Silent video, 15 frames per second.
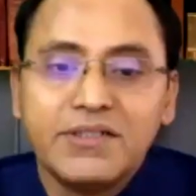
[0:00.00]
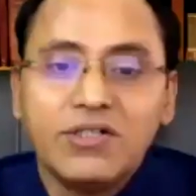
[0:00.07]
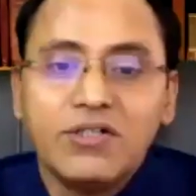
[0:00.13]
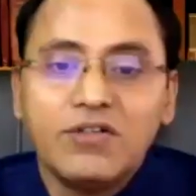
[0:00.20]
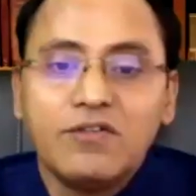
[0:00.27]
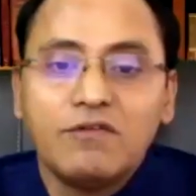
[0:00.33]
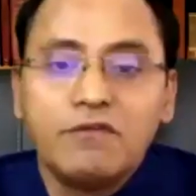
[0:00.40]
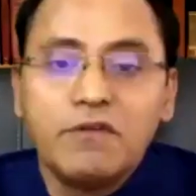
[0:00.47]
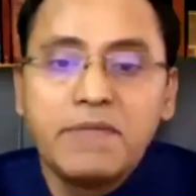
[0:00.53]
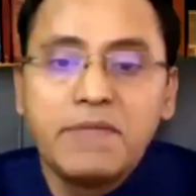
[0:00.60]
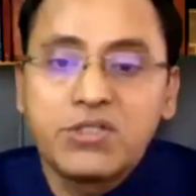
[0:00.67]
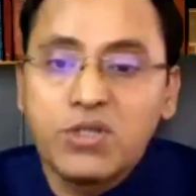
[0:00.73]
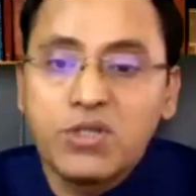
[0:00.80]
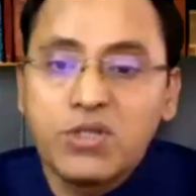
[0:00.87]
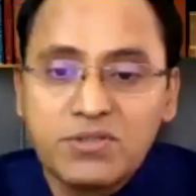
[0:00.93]
we may
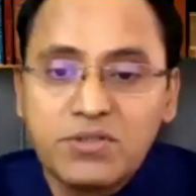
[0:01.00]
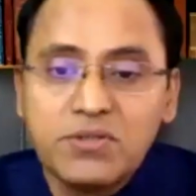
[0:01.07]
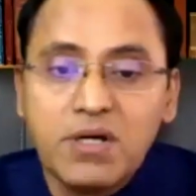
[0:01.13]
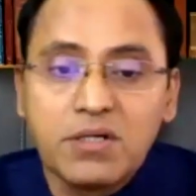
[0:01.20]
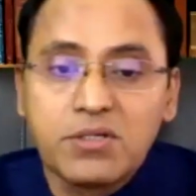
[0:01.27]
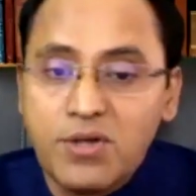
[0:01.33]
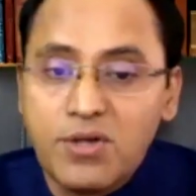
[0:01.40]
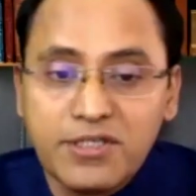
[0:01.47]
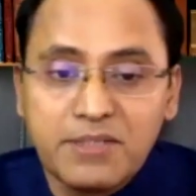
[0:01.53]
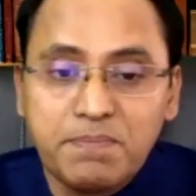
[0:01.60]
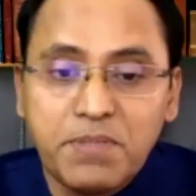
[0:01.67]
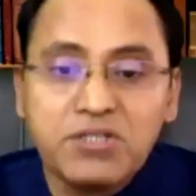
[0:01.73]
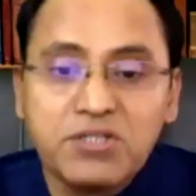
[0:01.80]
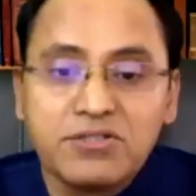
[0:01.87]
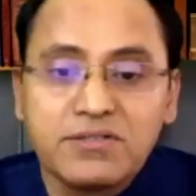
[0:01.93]
talk to a chronic
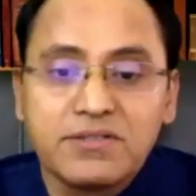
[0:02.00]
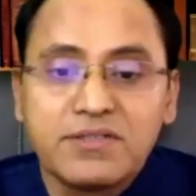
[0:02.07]
patient